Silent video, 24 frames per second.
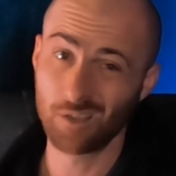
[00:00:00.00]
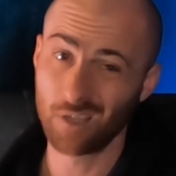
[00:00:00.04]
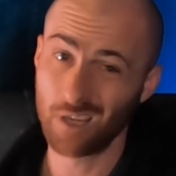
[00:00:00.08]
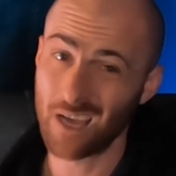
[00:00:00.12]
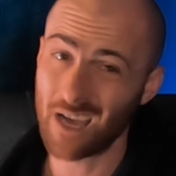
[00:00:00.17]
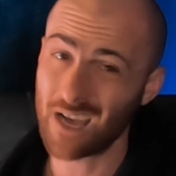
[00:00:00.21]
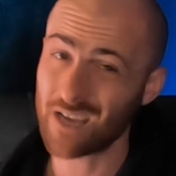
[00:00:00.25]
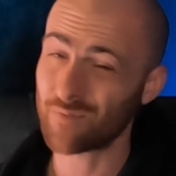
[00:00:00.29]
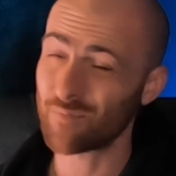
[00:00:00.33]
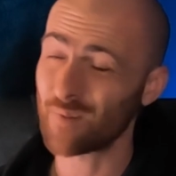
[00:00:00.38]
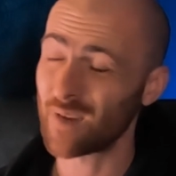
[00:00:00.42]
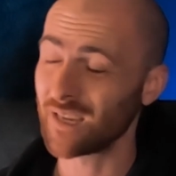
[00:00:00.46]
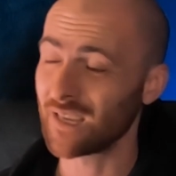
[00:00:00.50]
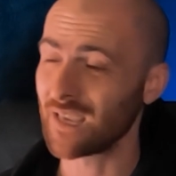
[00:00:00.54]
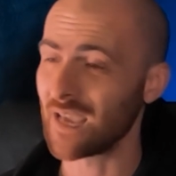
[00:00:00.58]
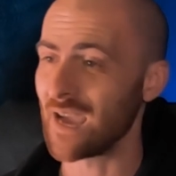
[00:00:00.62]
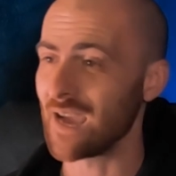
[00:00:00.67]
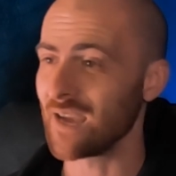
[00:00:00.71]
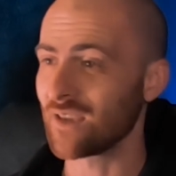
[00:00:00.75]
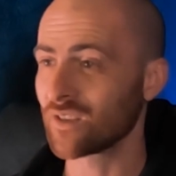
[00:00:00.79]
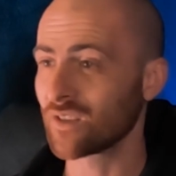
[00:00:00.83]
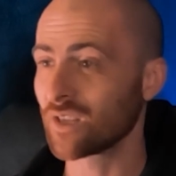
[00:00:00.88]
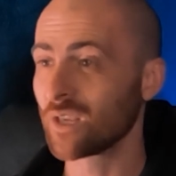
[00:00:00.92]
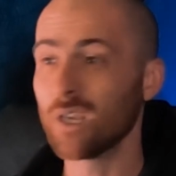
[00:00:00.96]
That's my
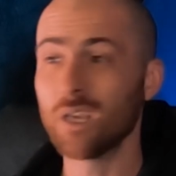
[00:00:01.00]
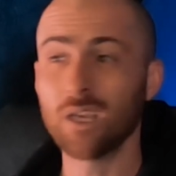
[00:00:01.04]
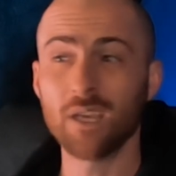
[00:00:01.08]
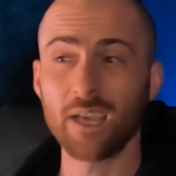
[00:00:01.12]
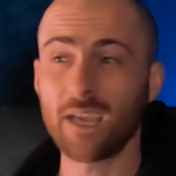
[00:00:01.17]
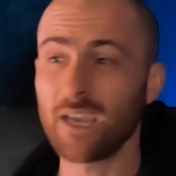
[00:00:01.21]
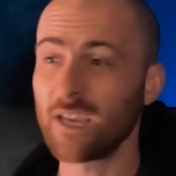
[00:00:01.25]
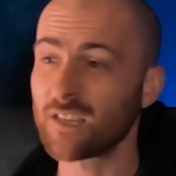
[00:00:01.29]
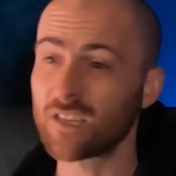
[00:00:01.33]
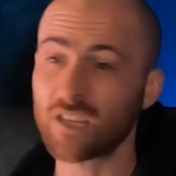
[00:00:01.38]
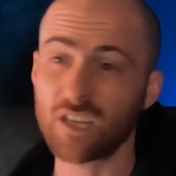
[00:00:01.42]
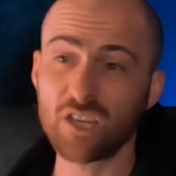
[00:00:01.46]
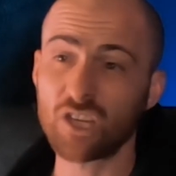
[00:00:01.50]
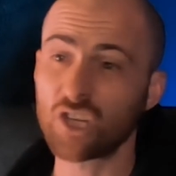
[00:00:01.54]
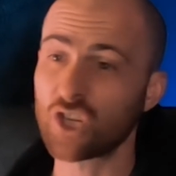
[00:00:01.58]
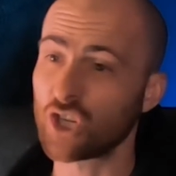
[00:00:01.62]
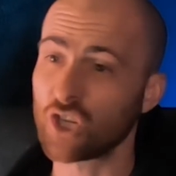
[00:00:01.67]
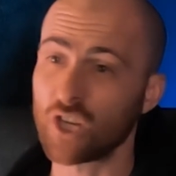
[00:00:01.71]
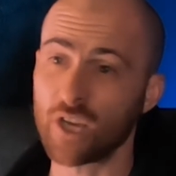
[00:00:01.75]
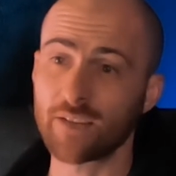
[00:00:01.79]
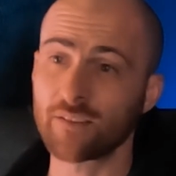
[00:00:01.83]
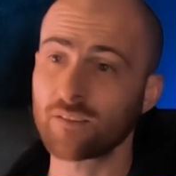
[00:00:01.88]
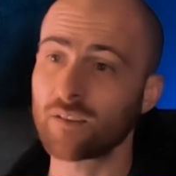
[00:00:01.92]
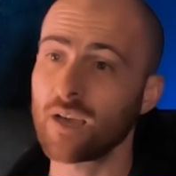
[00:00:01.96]
guess. It's
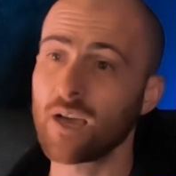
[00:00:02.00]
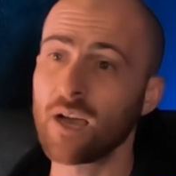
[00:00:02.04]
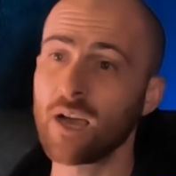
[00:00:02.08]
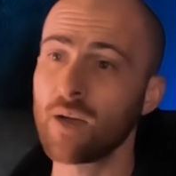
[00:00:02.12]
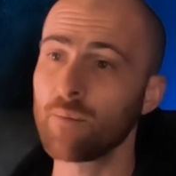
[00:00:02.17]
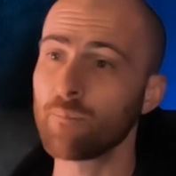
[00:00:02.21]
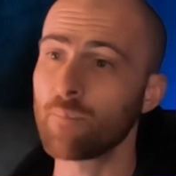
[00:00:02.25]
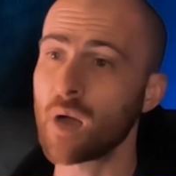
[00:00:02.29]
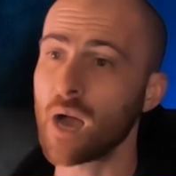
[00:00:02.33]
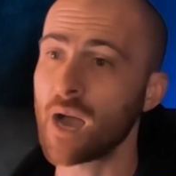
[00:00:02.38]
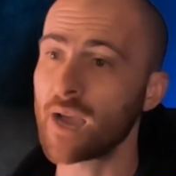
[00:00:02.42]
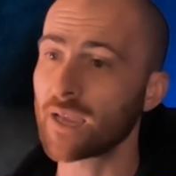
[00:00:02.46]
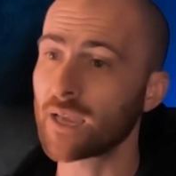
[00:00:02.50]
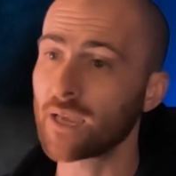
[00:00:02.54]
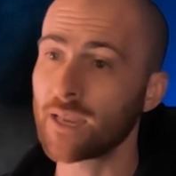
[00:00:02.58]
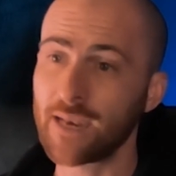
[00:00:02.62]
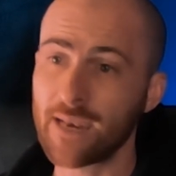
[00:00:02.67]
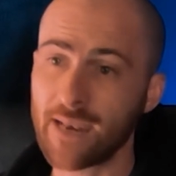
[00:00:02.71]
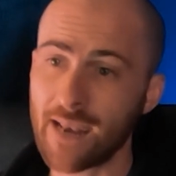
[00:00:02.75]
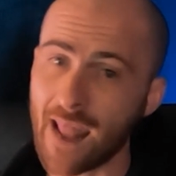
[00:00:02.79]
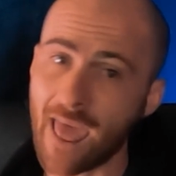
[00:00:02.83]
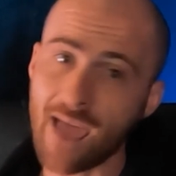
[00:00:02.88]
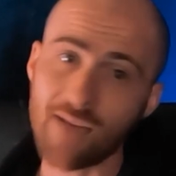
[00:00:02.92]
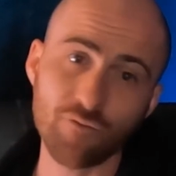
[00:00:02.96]
shit. I
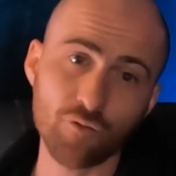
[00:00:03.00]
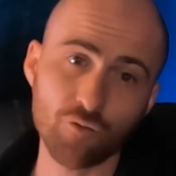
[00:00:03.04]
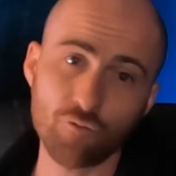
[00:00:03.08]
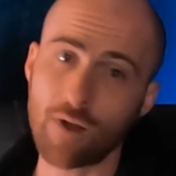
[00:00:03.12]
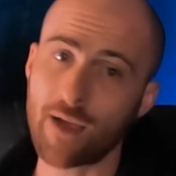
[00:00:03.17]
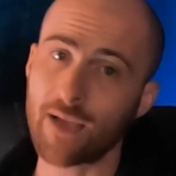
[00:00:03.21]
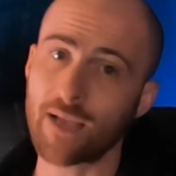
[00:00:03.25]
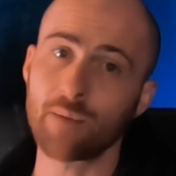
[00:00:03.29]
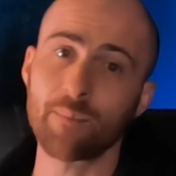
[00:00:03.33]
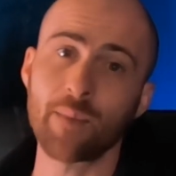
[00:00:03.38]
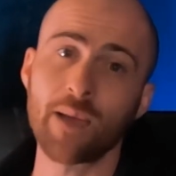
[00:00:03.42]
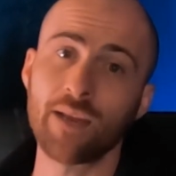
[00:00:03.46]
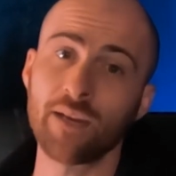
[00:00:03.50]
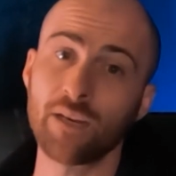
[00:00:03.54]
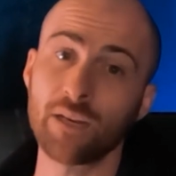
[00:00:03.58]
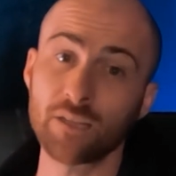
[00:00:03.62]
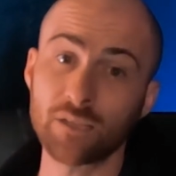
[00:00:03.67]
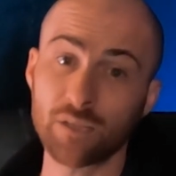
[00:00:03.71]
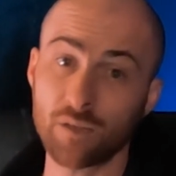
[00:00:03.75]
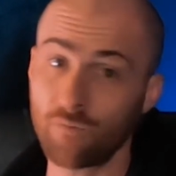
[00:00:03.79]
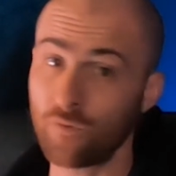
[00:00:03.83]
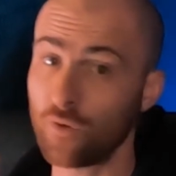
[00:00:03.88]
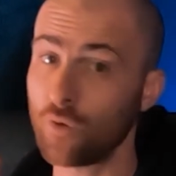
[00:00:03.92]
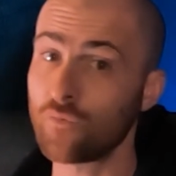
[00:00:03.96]
can never recommend
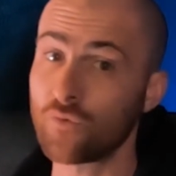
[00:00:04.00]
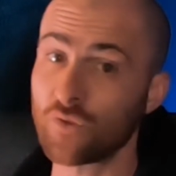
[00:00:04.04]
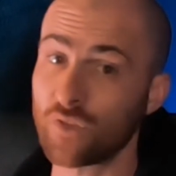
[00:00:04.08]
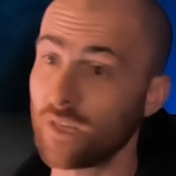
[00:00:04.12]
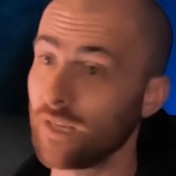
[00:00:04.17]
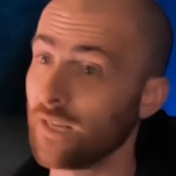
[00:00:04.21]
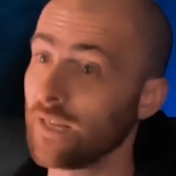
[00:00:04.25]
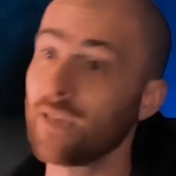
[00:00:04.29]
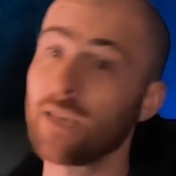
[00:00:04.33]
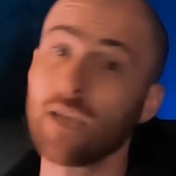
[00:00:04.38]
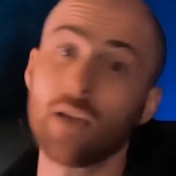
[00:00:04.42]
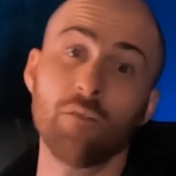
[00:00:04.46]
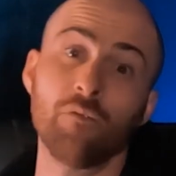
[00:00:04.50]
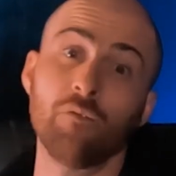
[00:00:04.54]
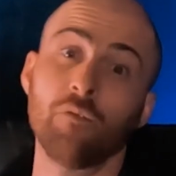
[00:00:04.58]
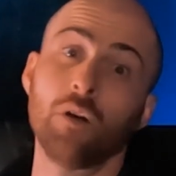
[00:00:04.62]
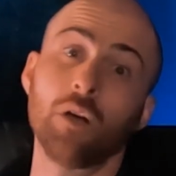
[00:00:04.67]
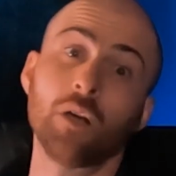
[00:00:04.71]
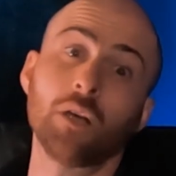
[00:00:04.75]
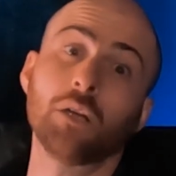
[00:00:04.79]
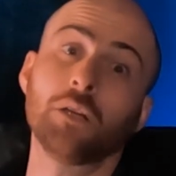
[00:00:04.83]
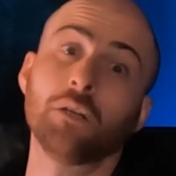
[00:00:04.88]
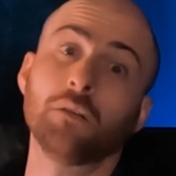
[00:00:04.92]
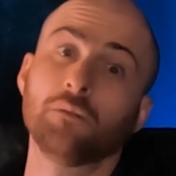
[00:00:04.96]
this. If you've seen it, you're
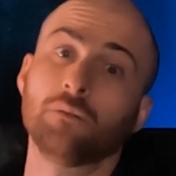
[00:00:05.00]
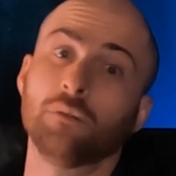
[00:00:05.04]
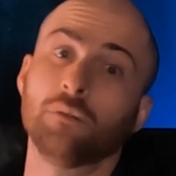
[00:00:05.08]
fucking,